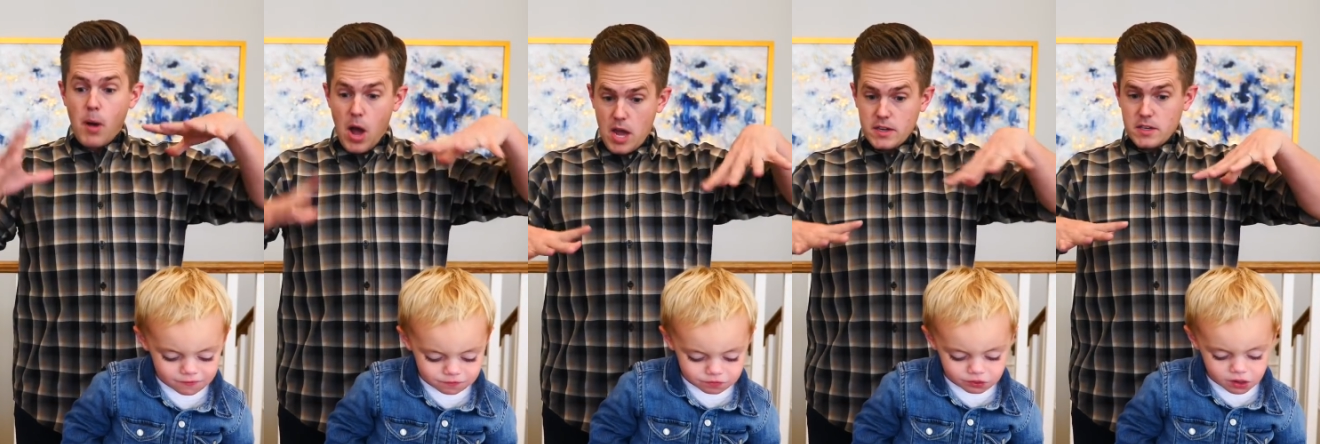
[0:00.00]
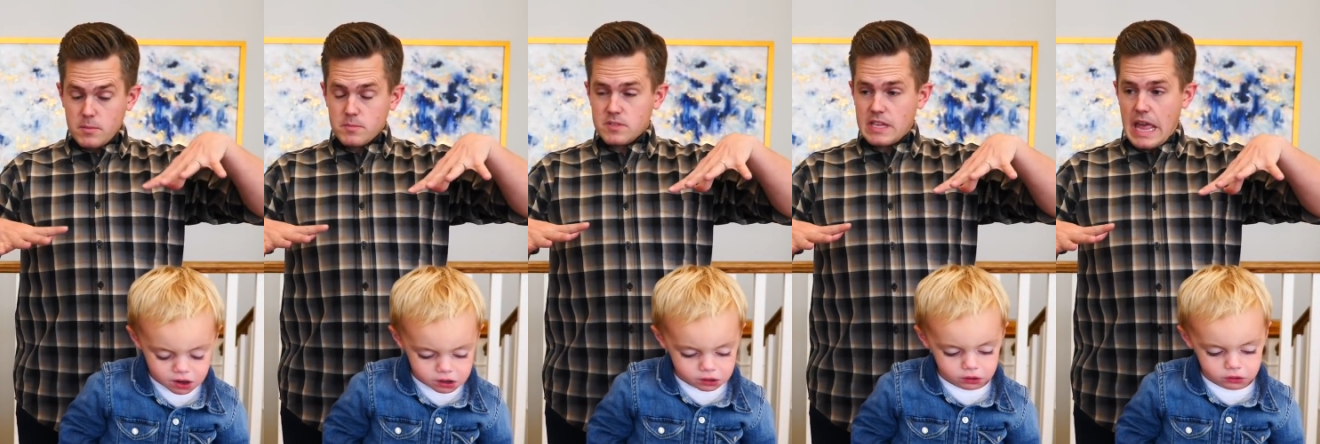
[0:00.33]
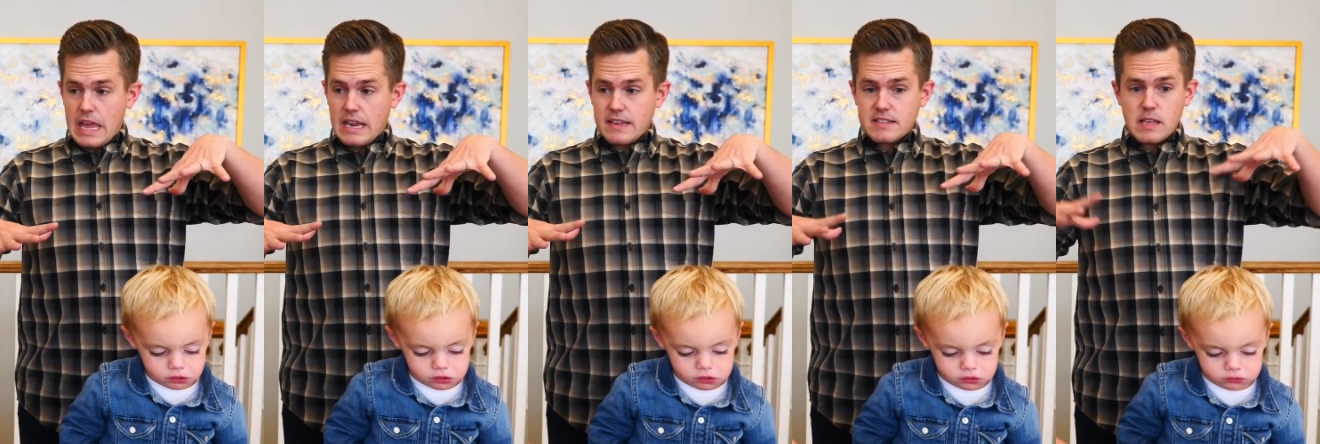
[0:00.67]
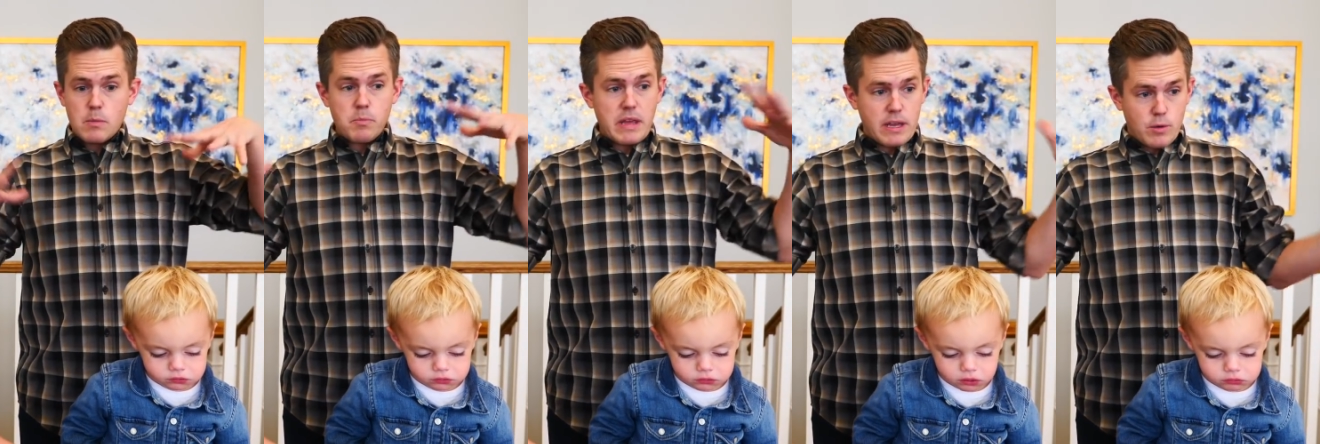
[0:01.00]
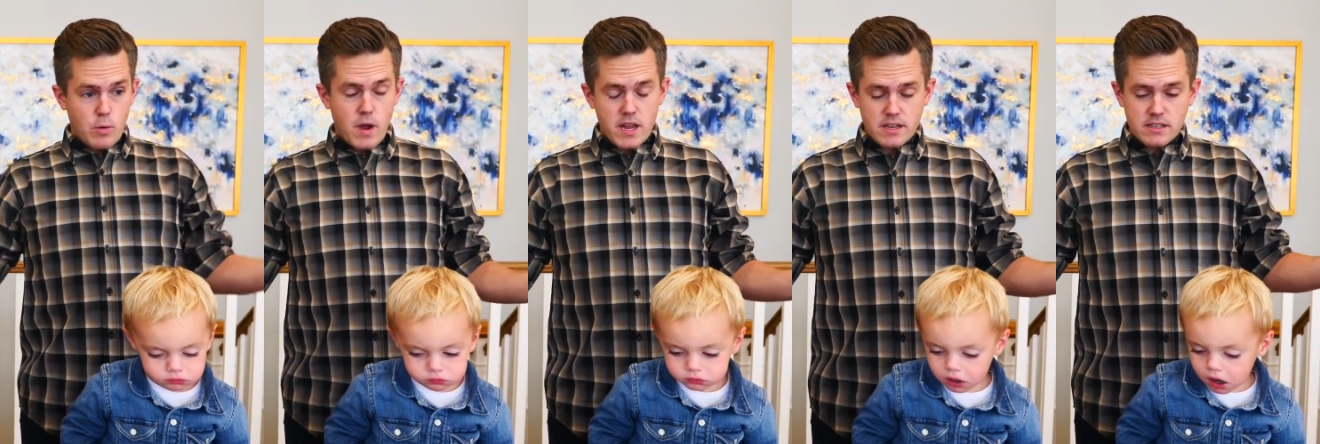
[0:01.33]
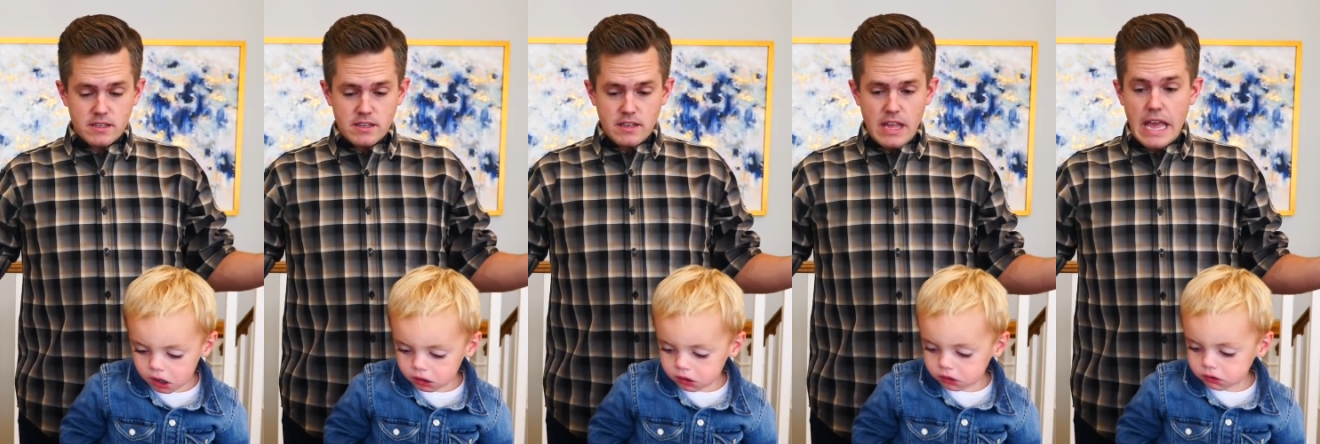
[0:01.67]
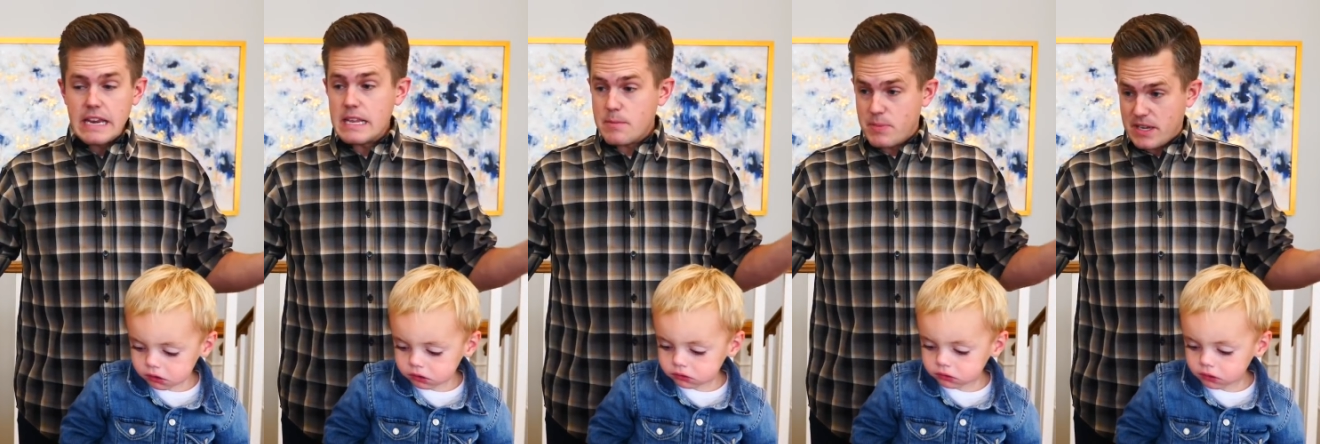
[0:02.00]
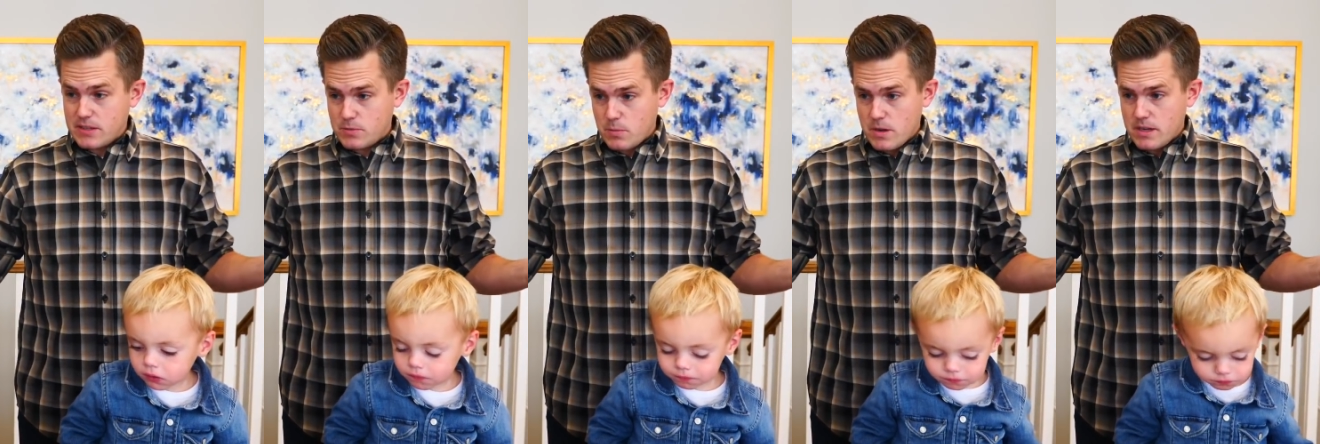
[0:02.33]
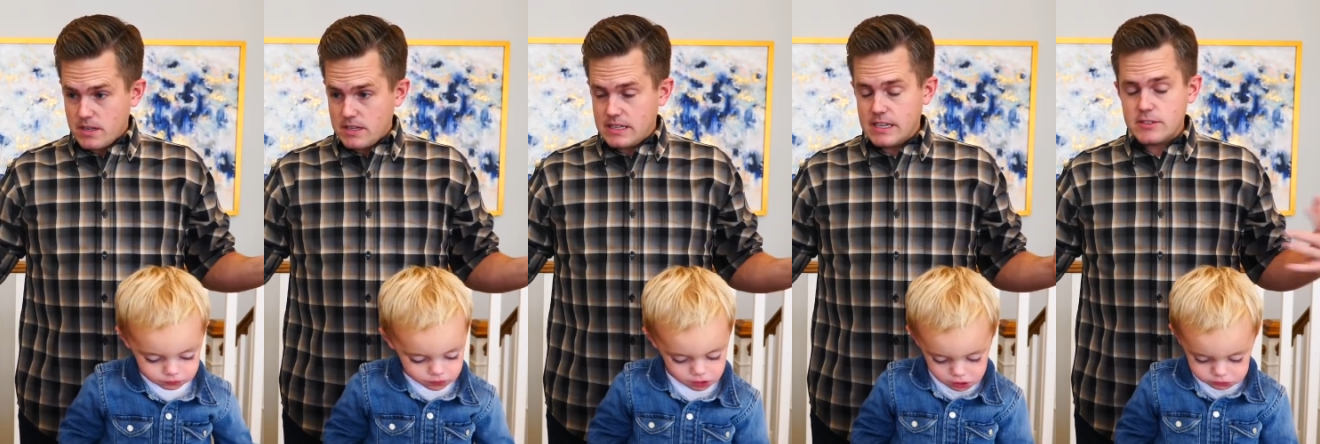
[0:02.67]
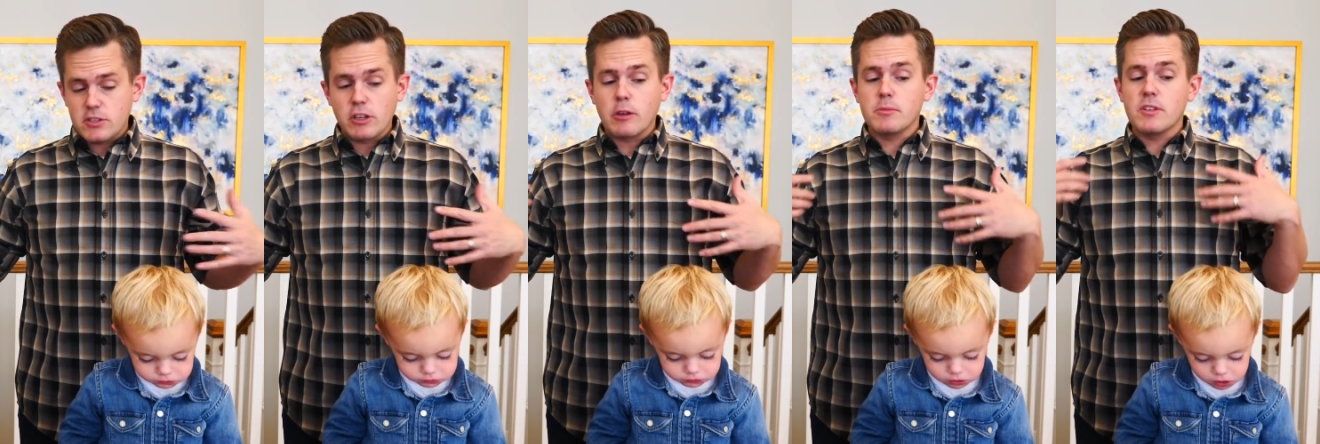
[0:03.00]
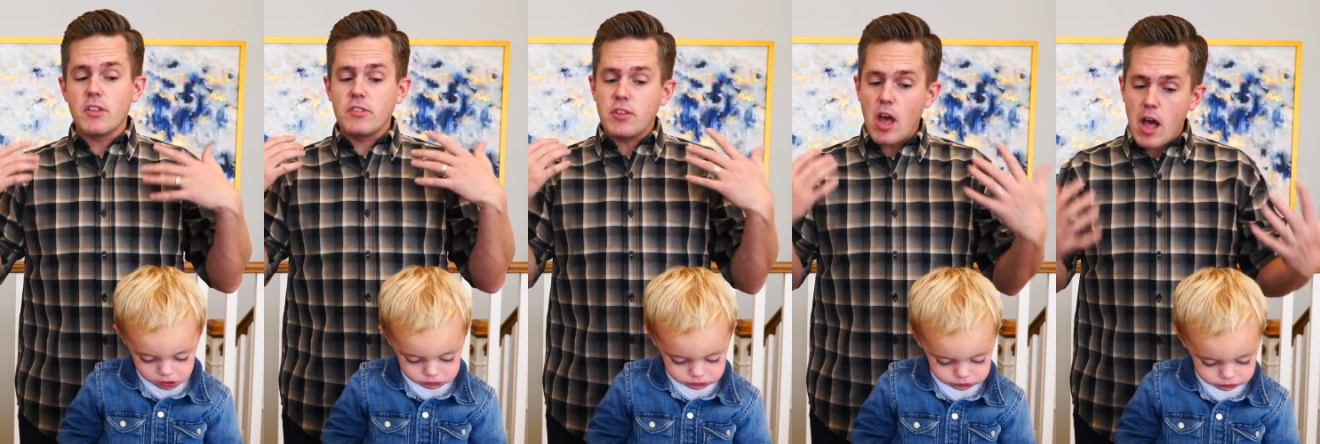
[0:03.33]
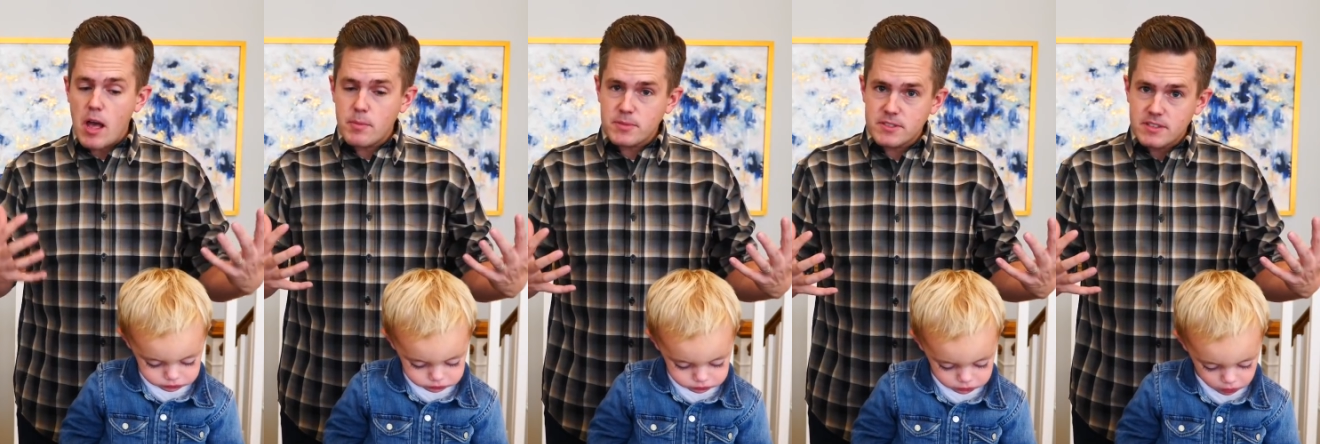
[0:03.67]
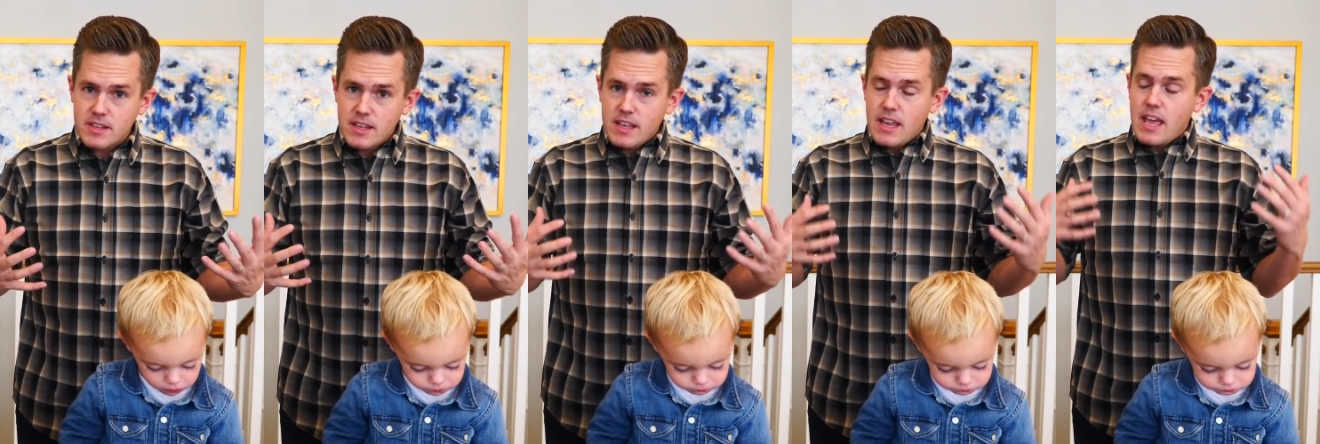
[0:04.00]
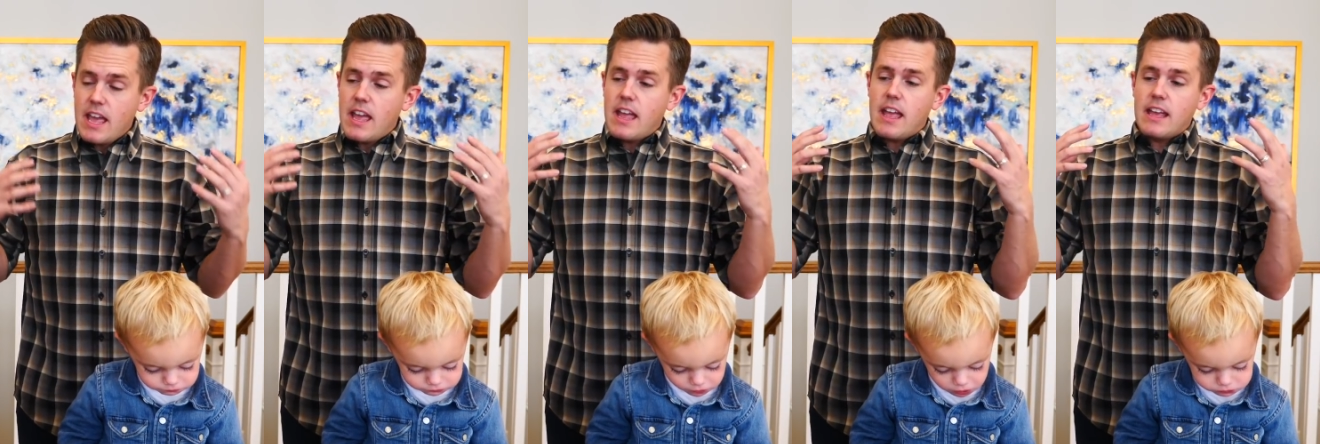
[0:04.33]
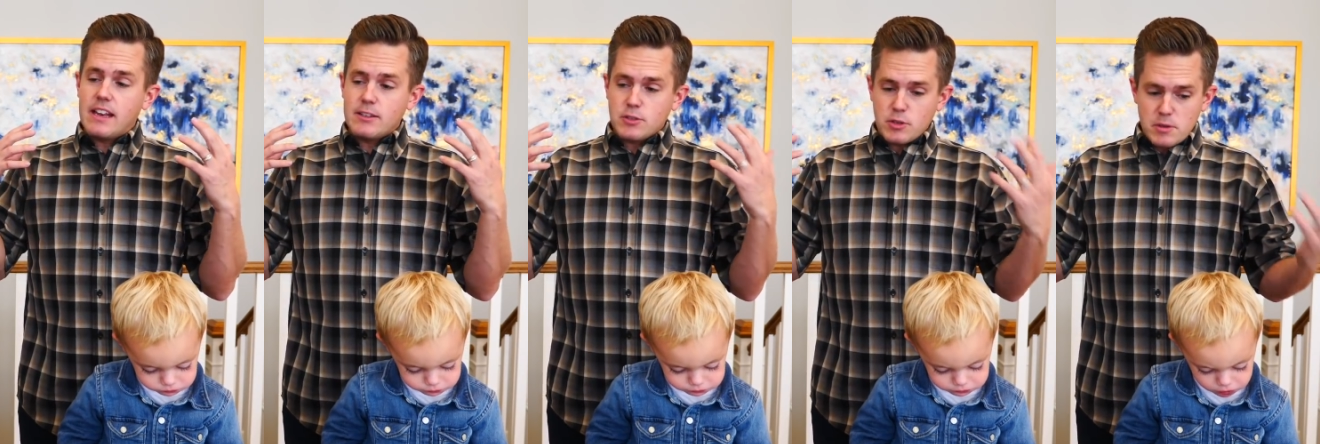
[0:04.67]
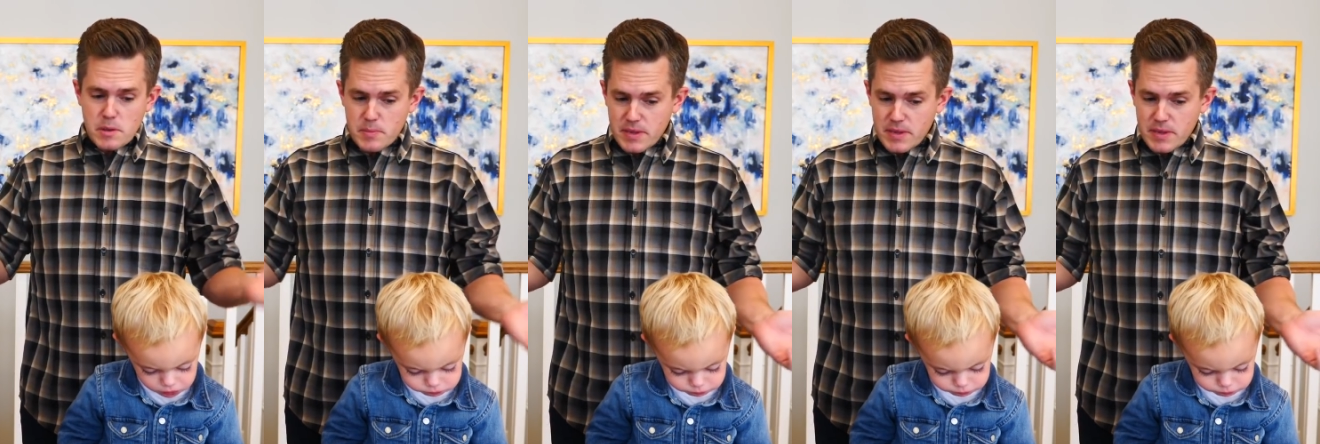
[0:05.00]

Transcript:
Speaker 1: bottoms and I said pick one and he picked one. And I took him to the tops and I told him